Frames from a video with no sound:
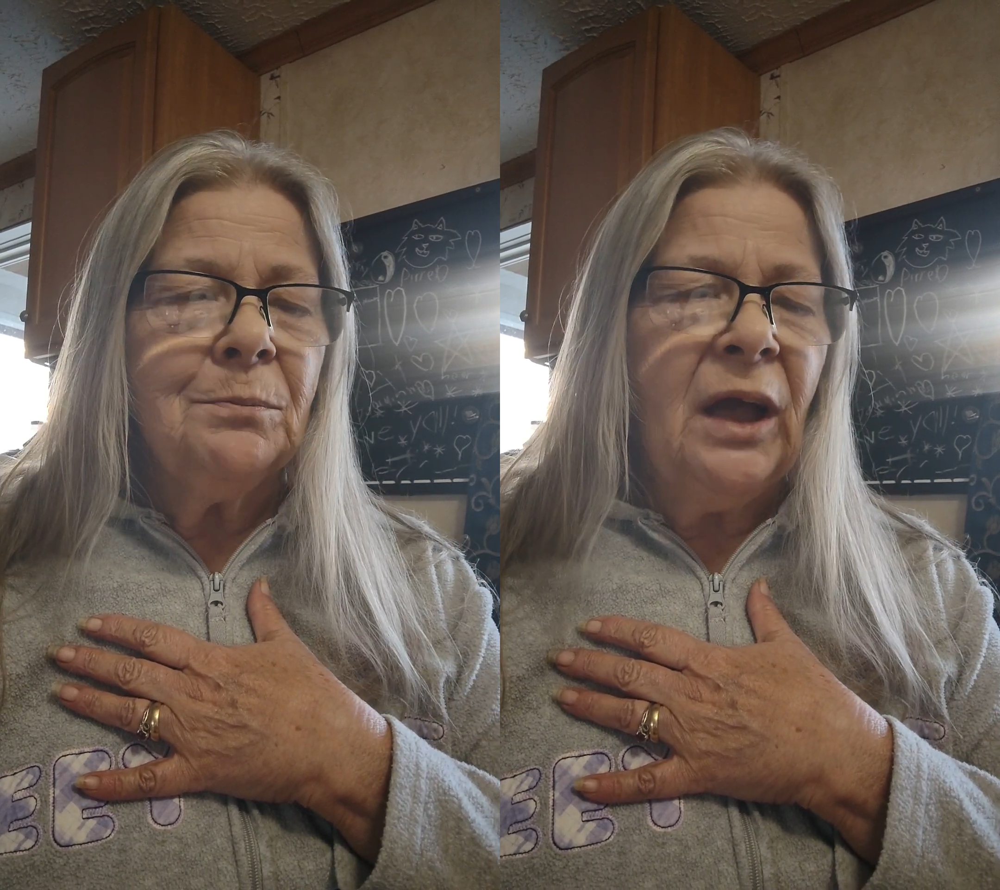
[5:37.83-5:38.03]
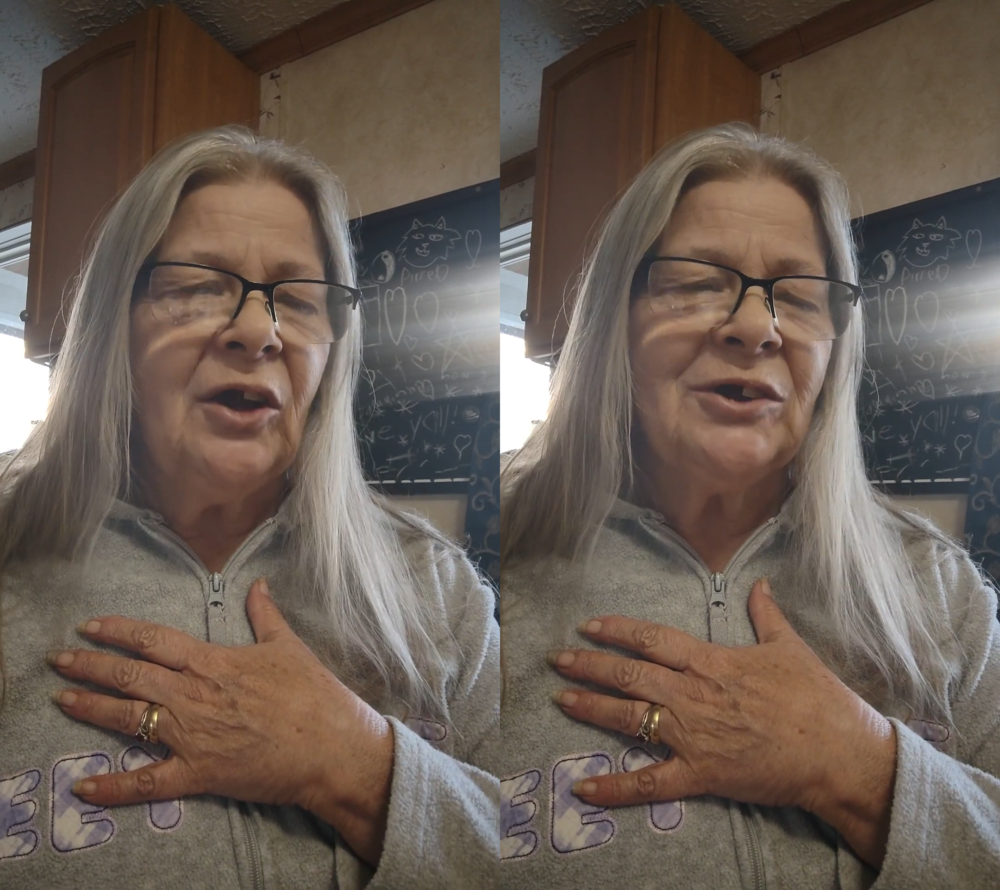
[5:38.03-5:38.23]

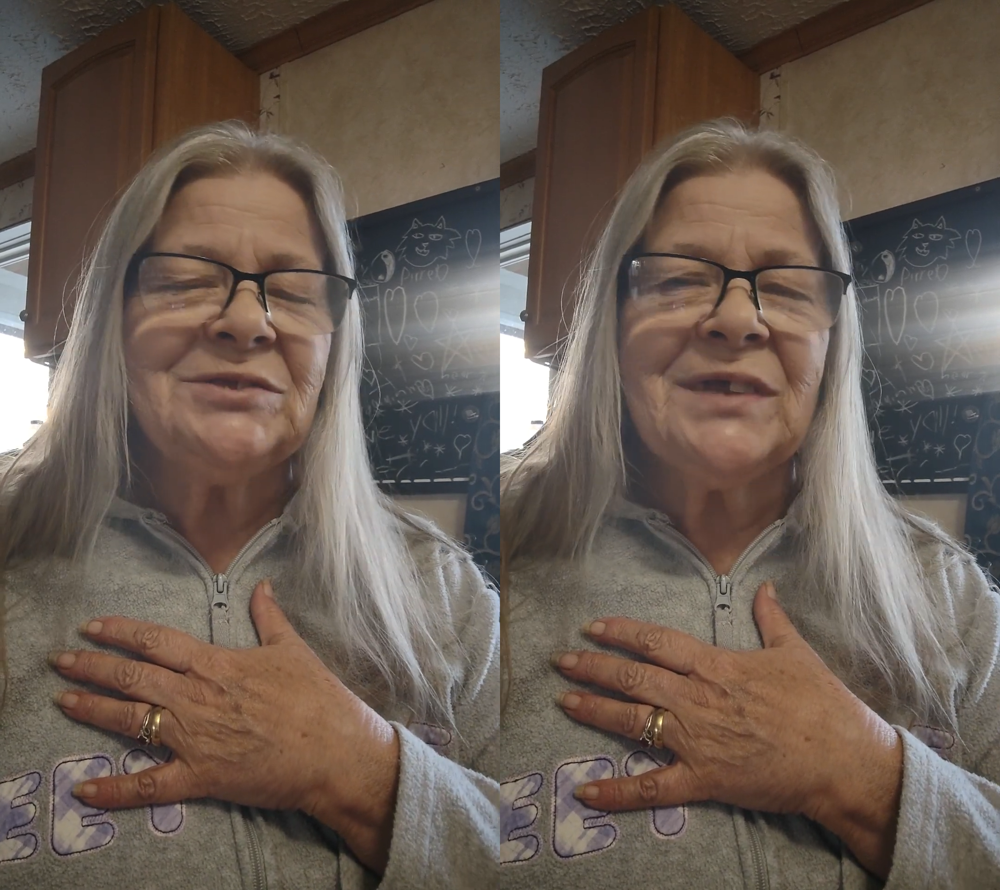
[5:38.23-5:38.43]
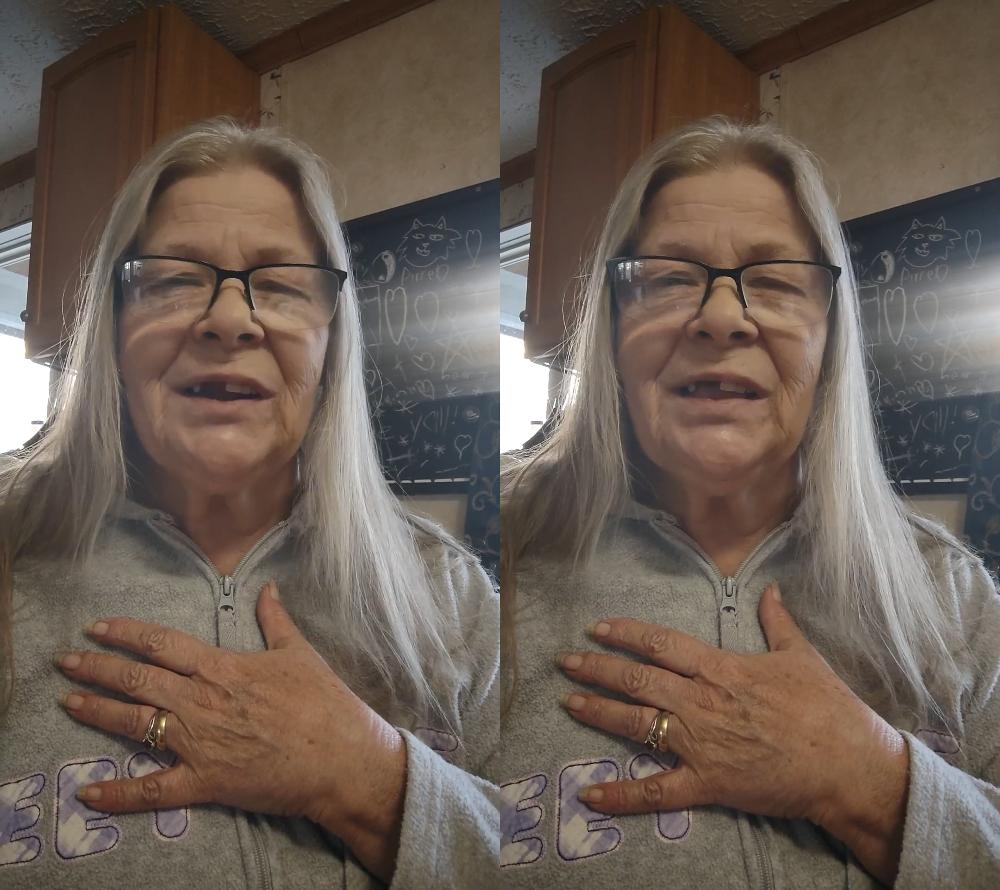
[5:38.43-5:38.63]
My
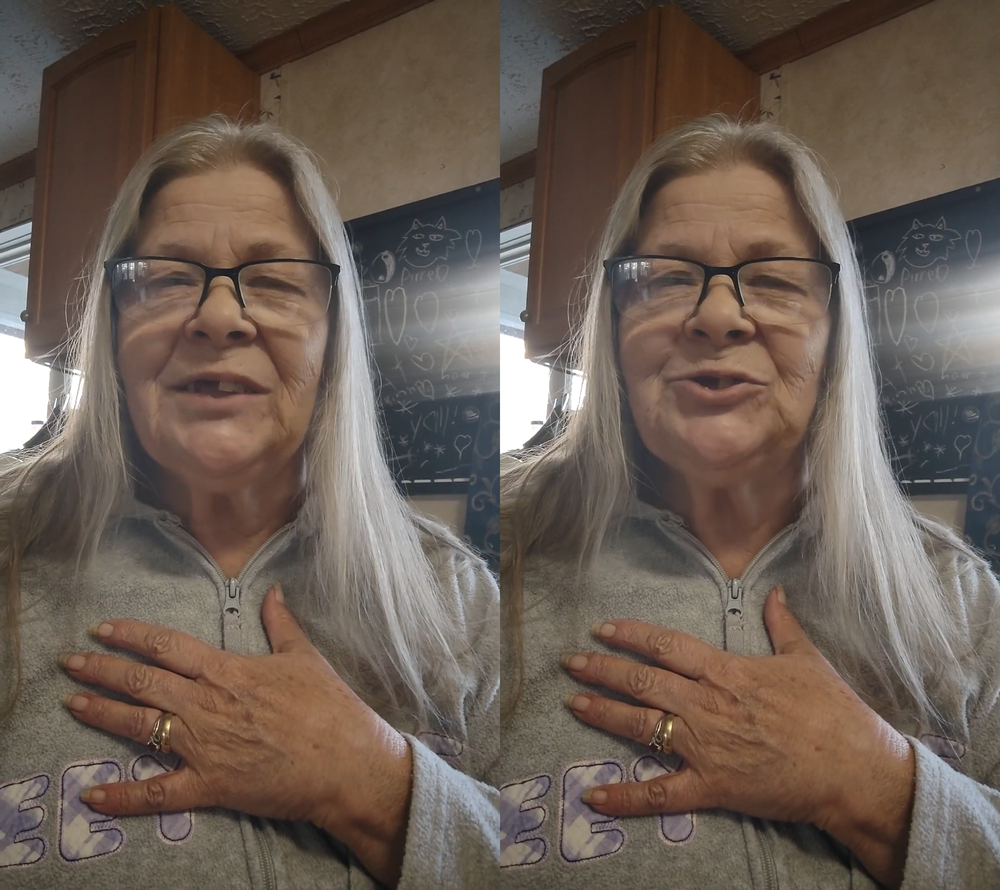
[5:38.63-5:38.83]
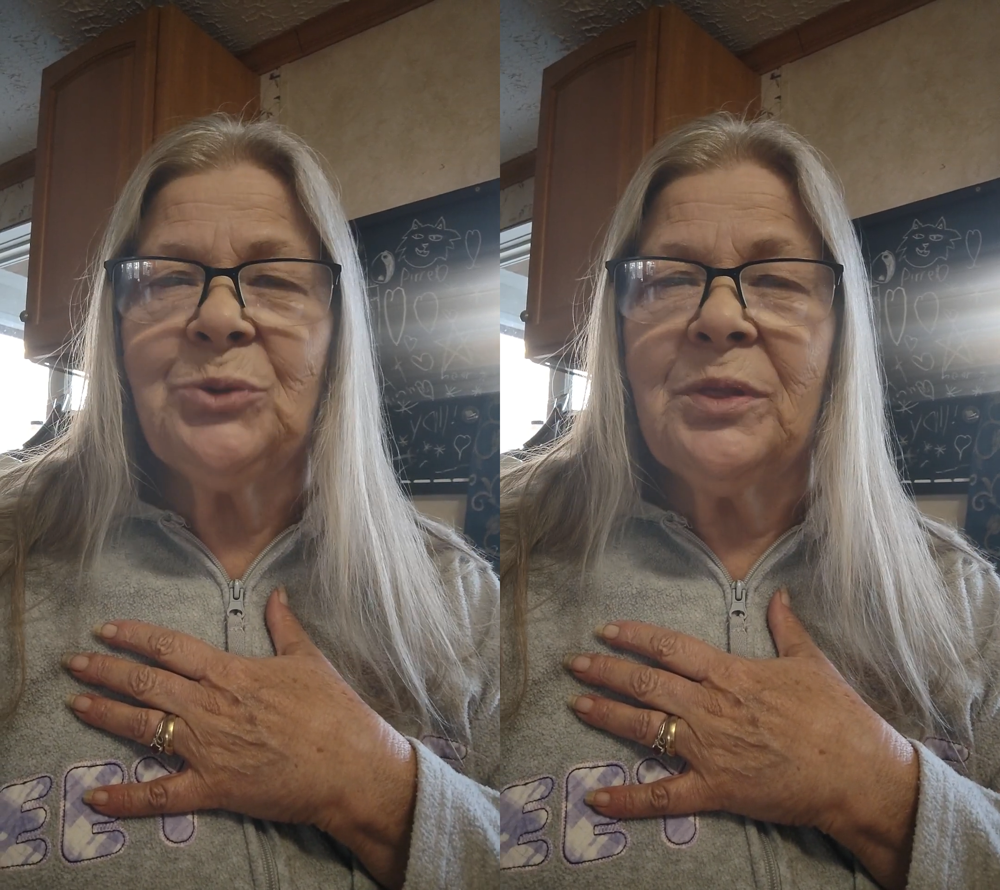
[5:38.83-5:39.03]
heart's got to
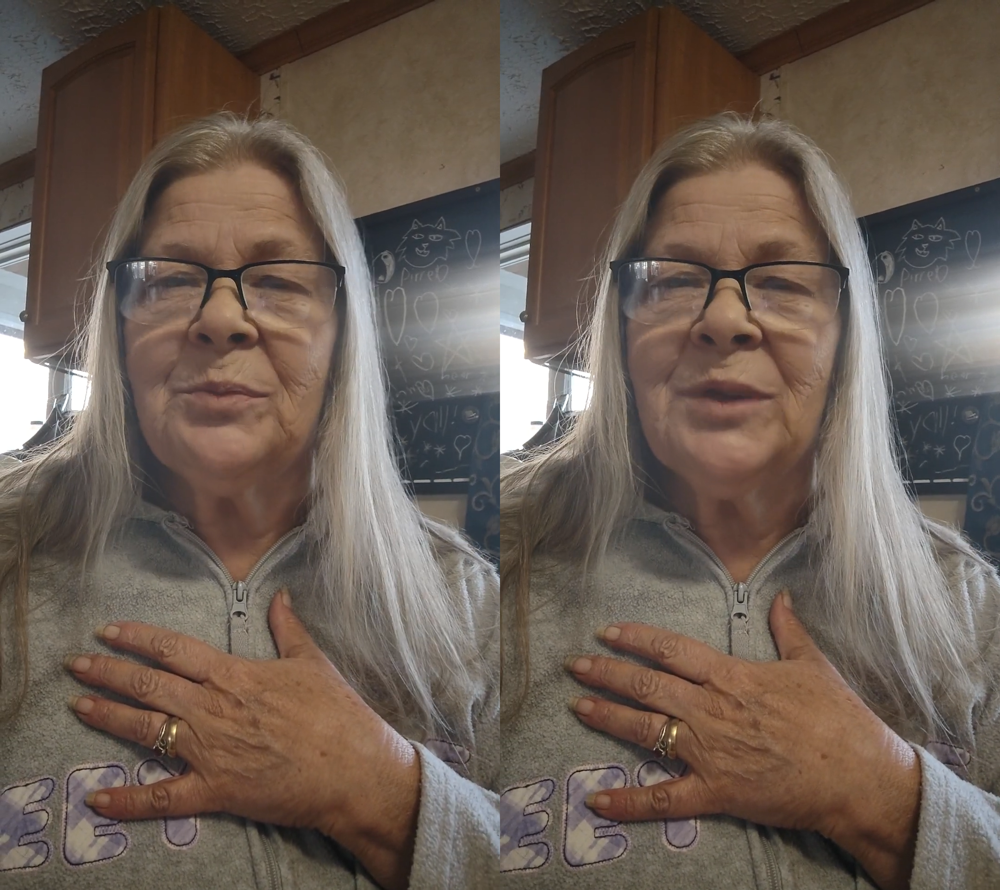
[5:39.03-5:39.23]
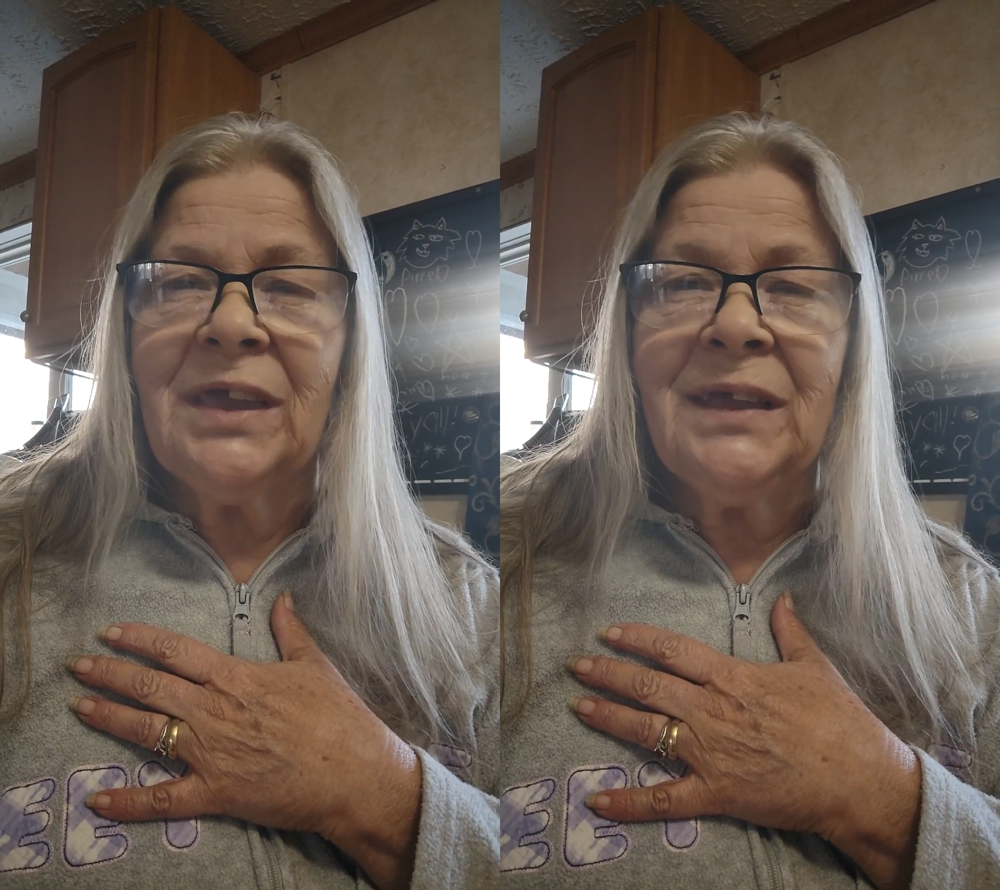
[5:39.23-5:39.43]
catch
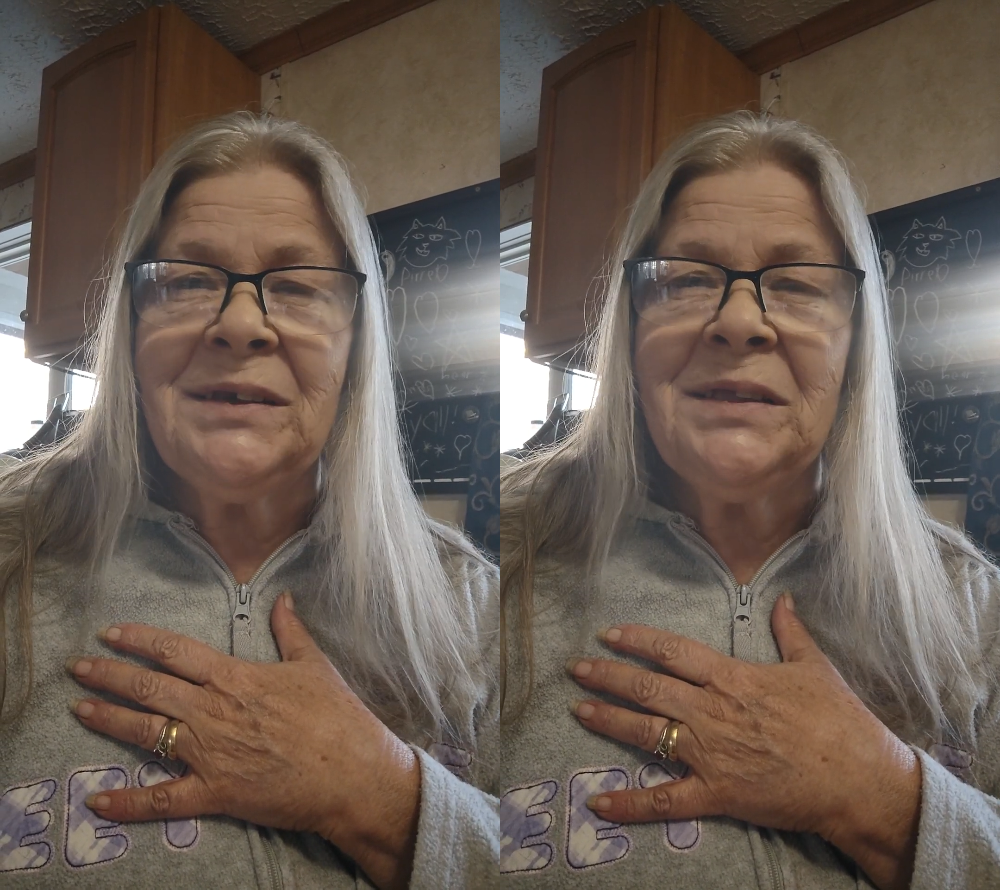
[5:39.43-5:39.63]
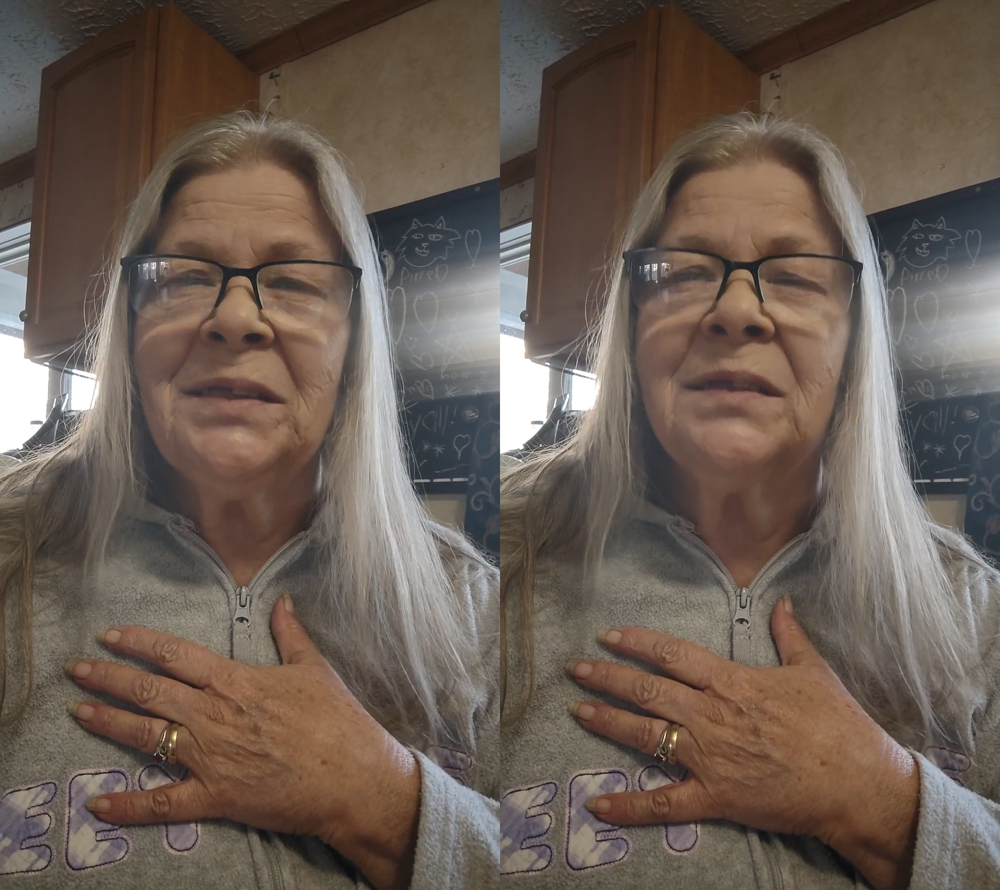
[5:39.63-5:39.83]
rhythm again.